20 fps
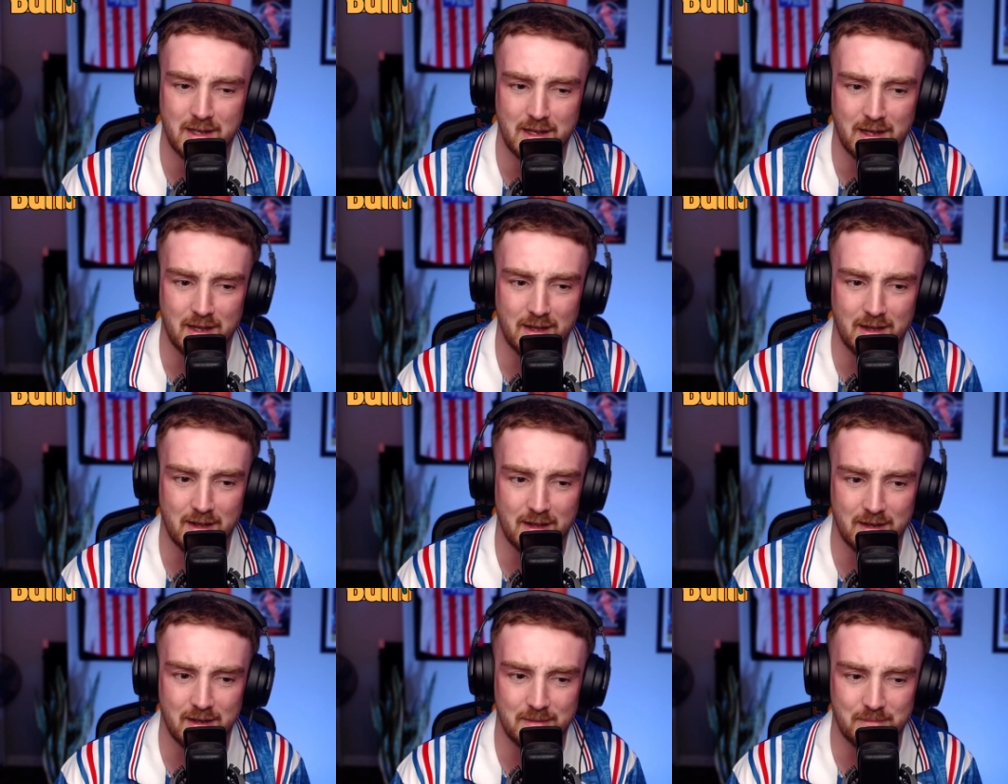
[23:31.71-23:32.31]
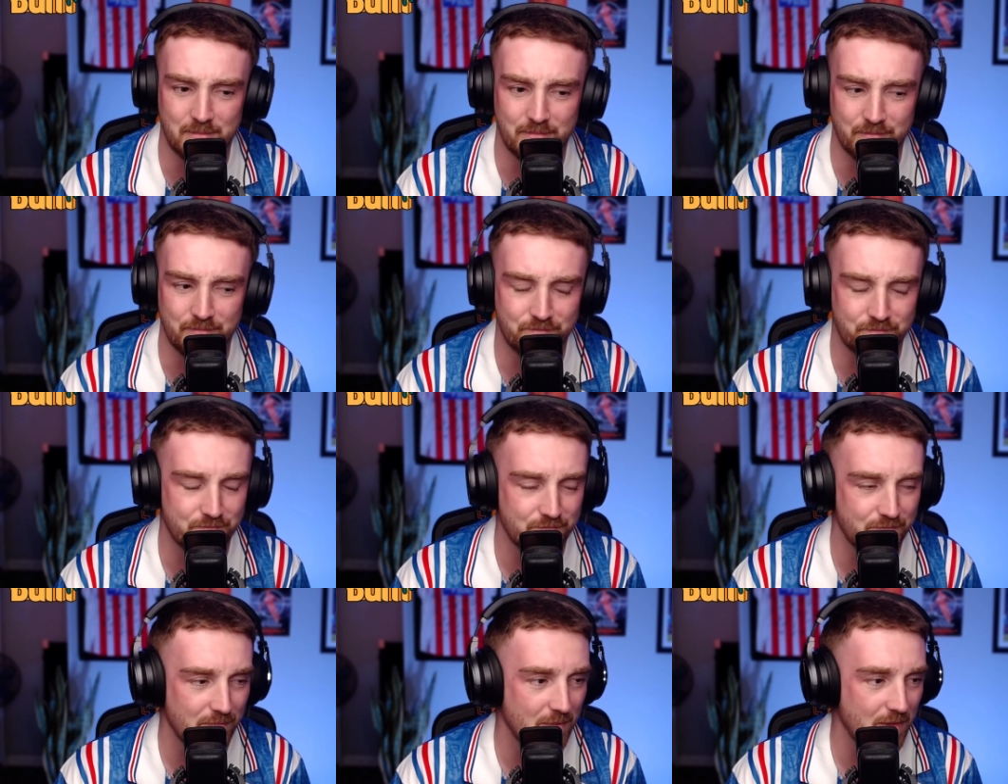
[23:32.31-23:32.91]
Um,
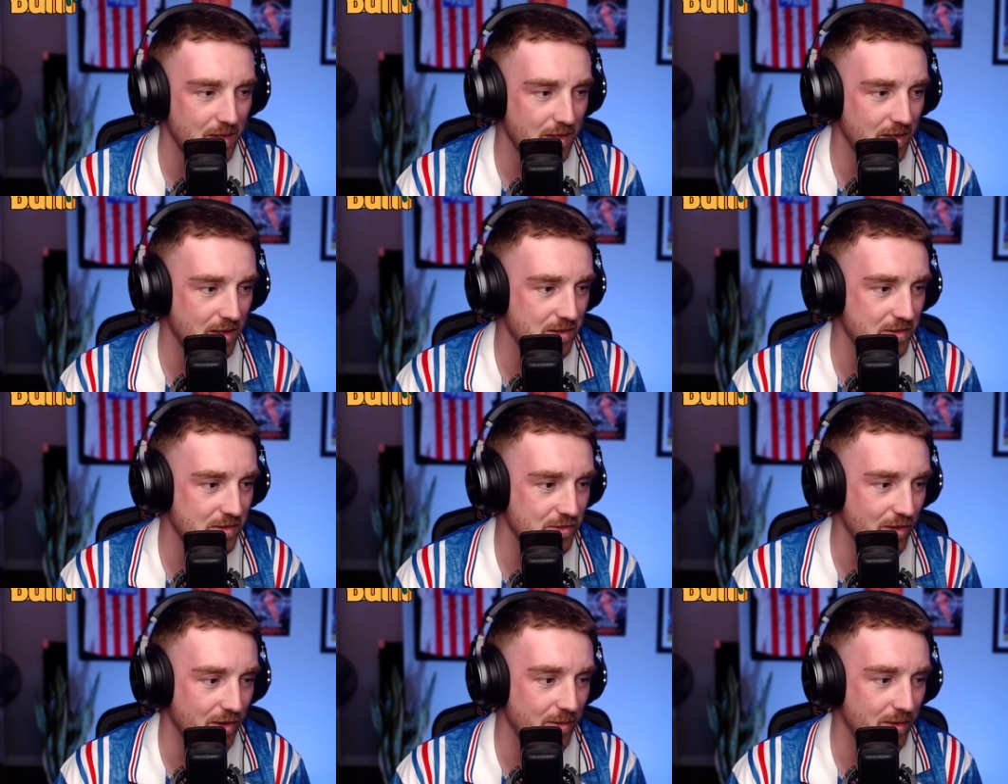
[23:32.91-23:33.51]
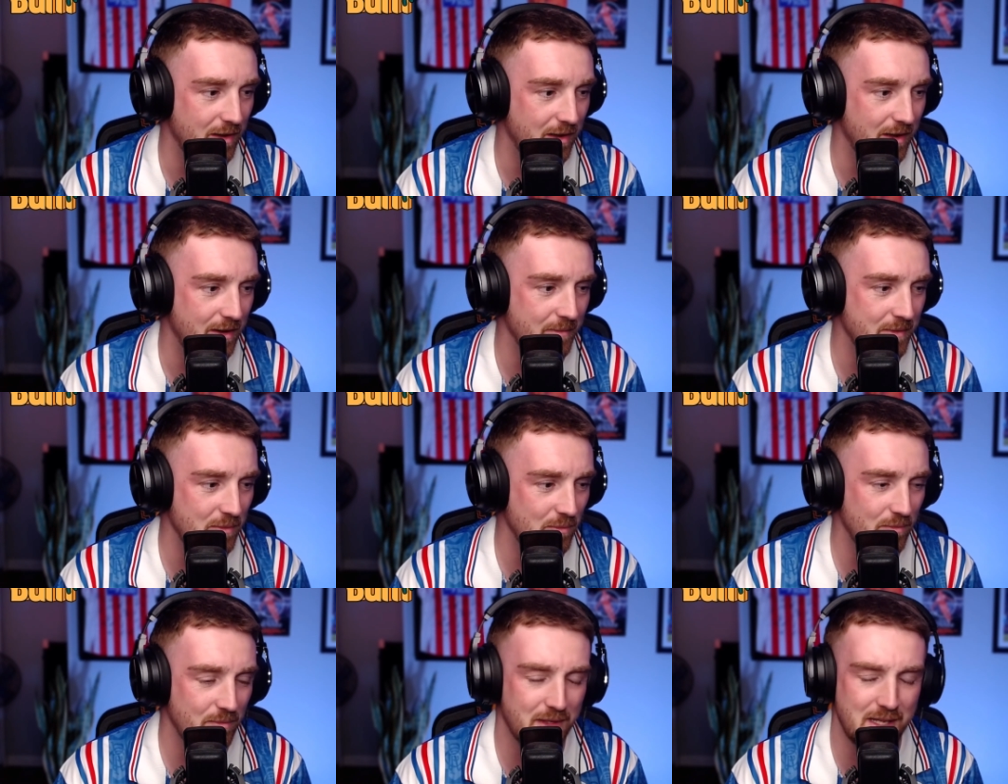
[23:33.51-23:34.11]
so uh, I
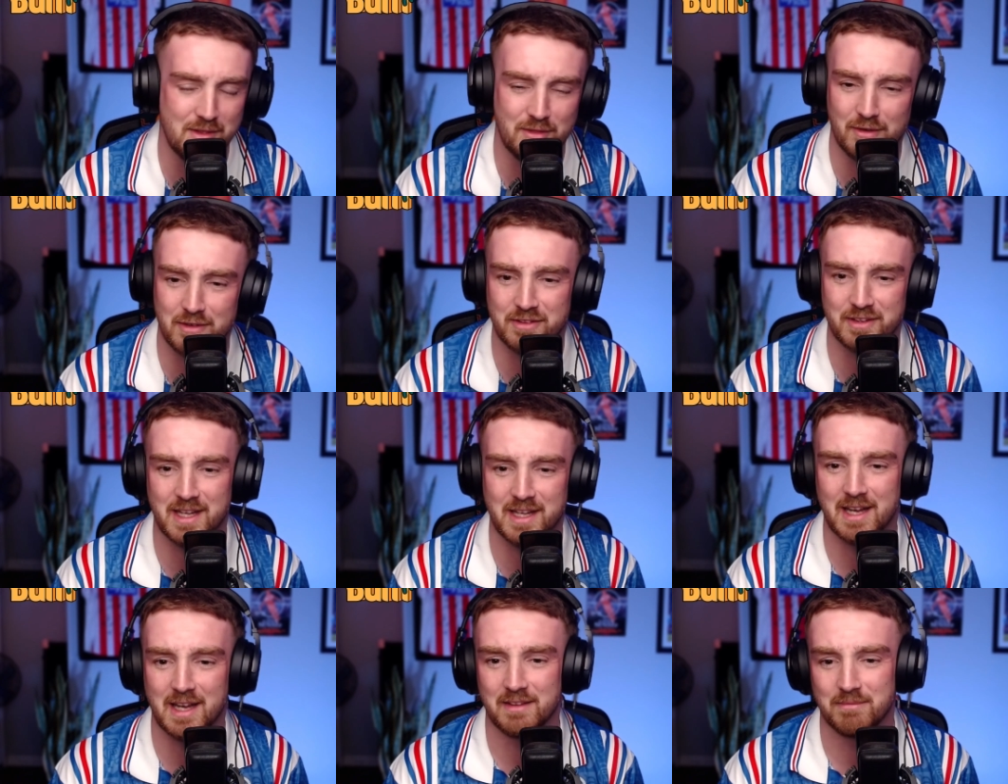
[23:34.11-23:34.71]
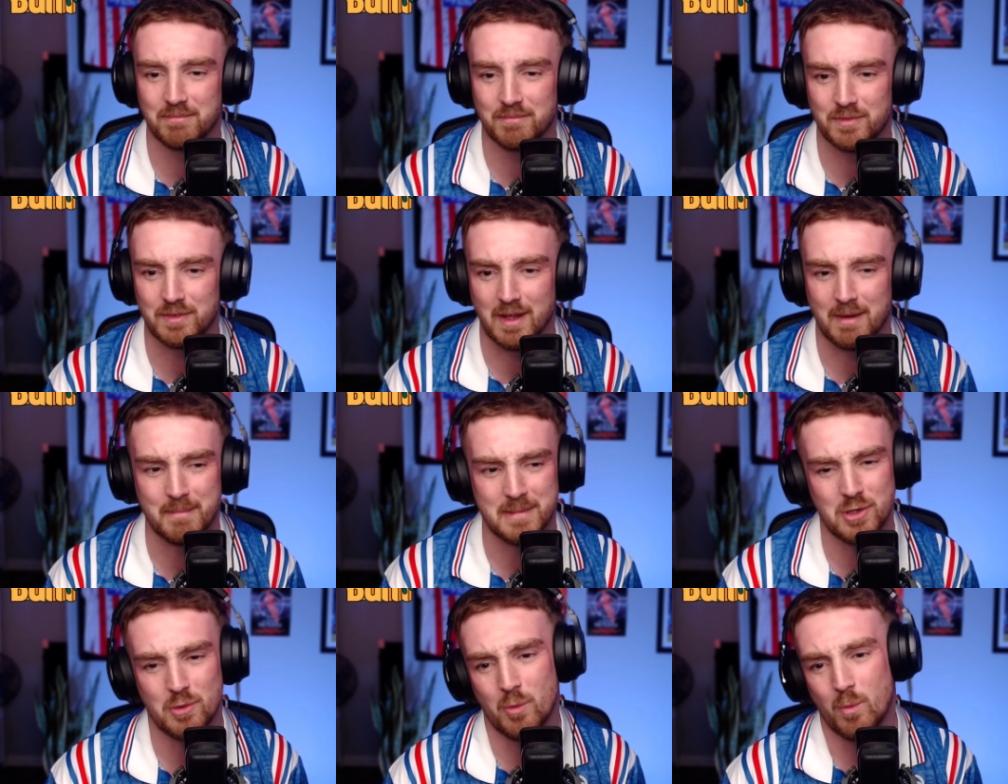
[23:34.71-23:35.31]
mean, neither of us are getting. I
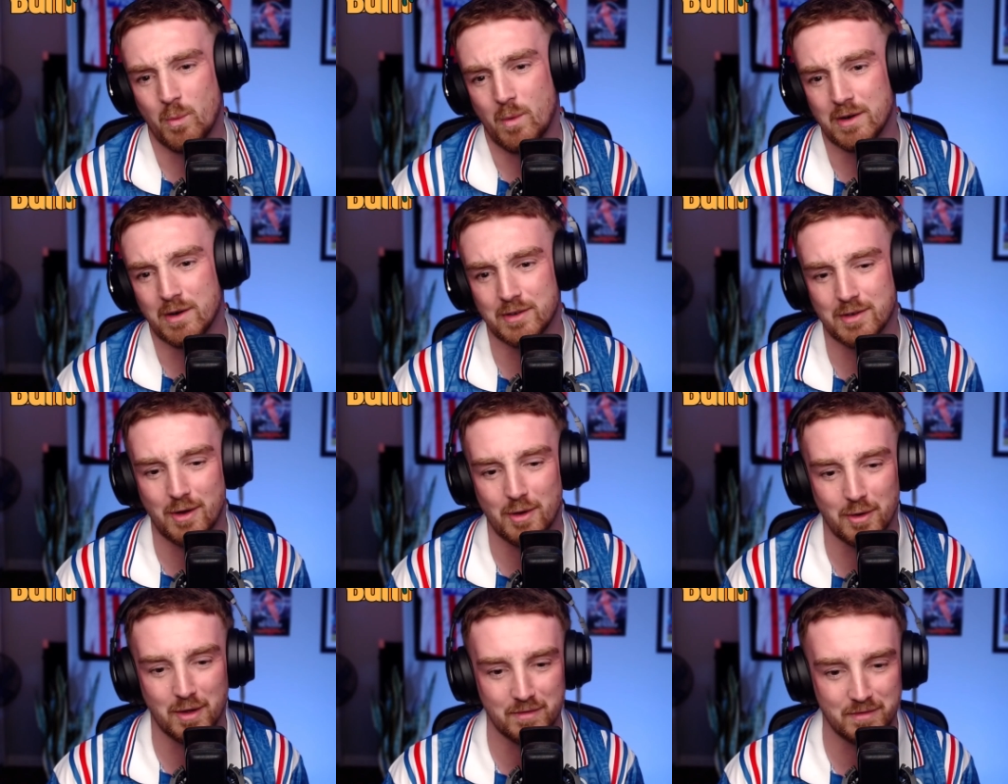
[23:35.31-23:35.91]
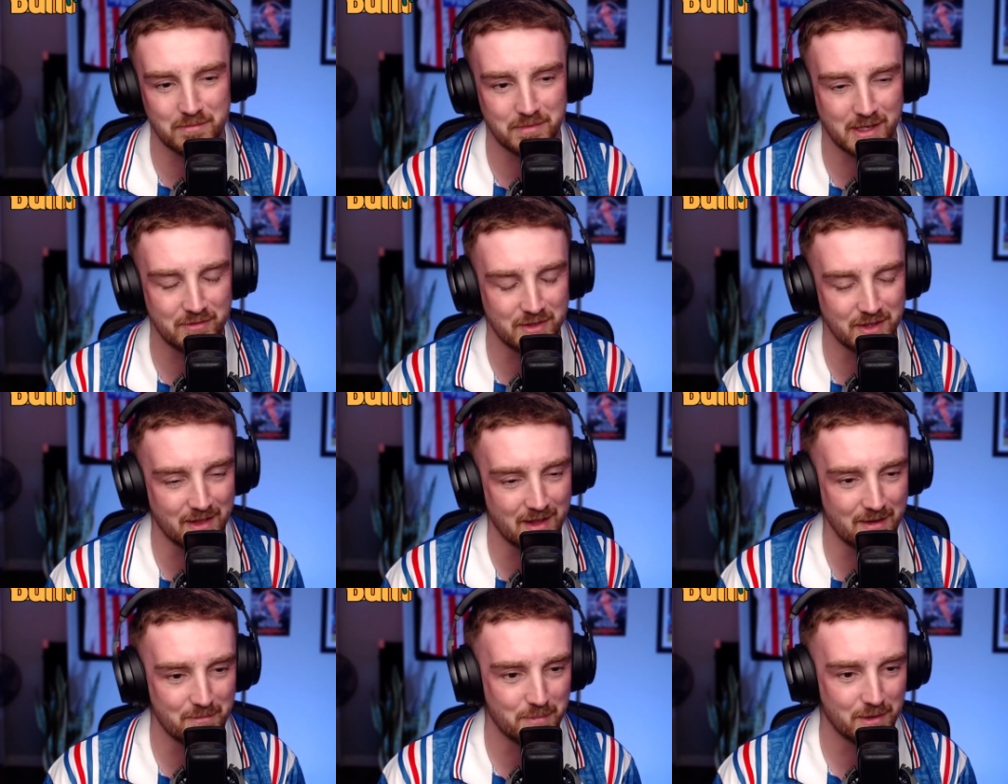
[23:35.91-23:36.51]
mean, you are one goal off. I'll give you
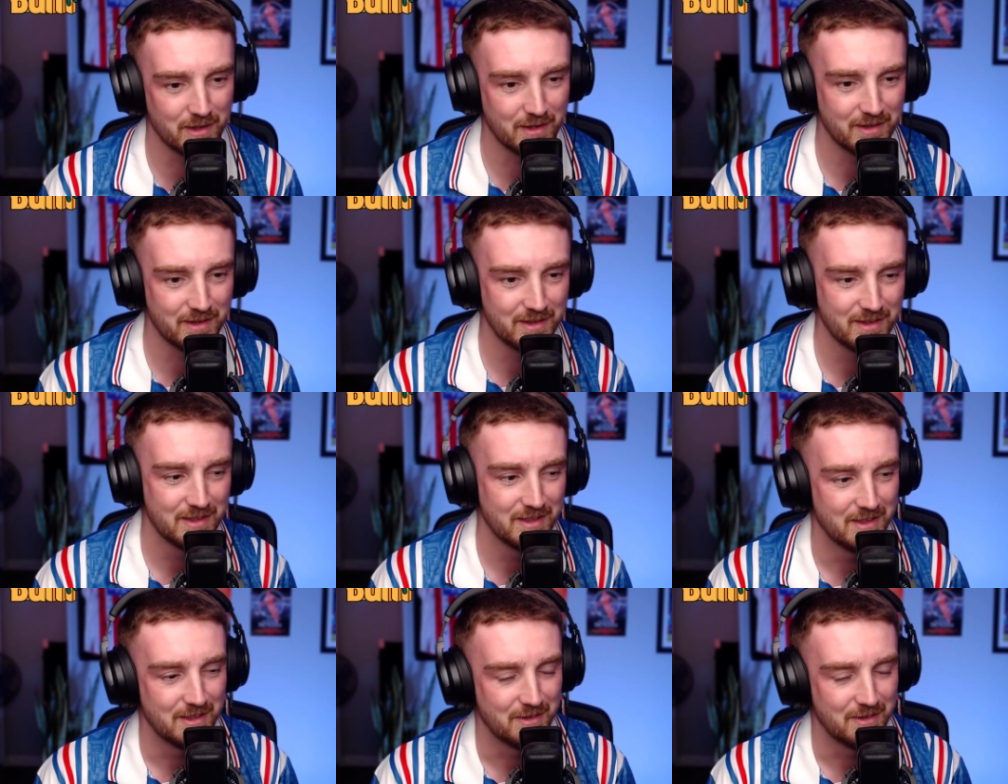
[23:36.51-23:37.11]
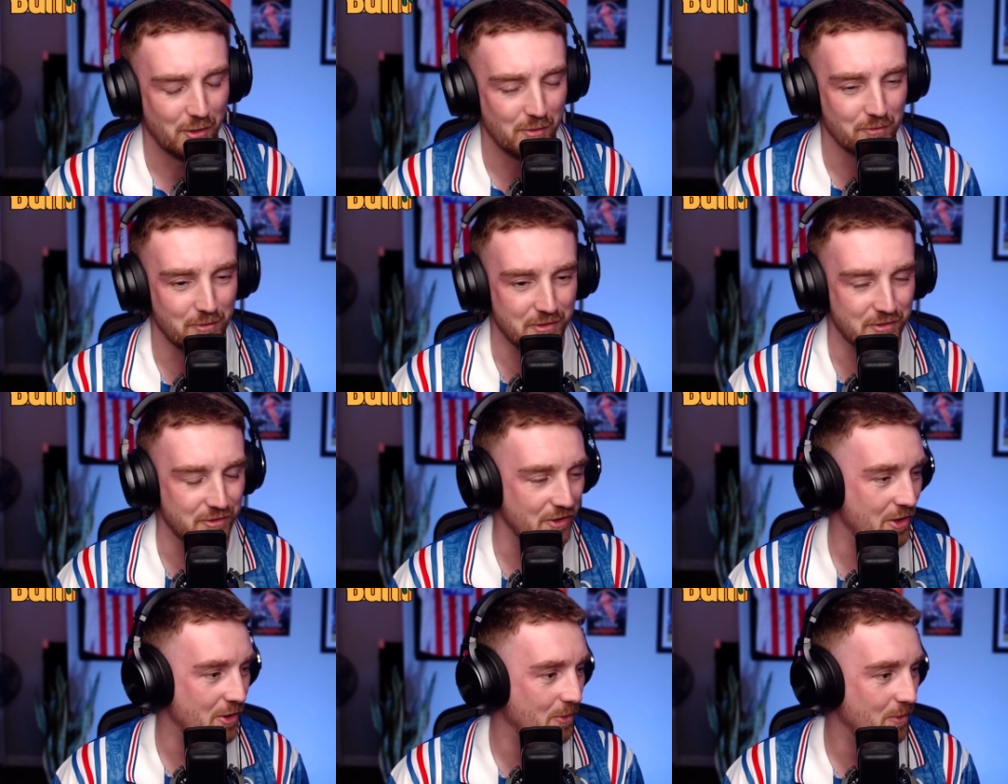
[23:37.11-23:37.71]
that, but uh, wrong
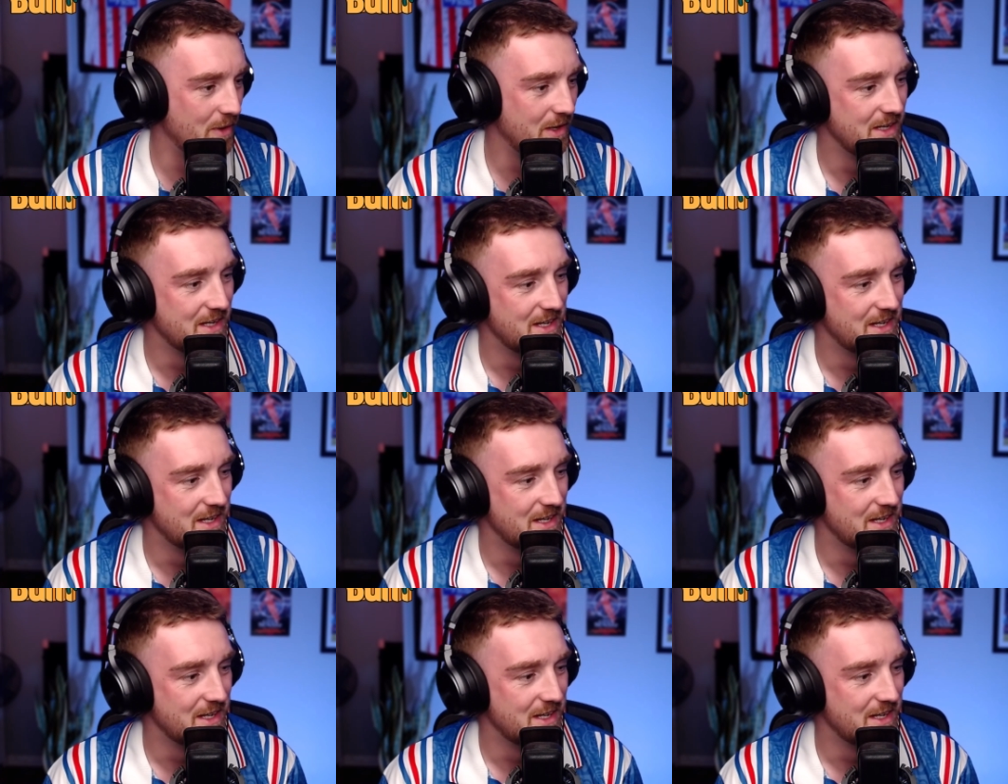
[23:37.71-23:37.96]
result.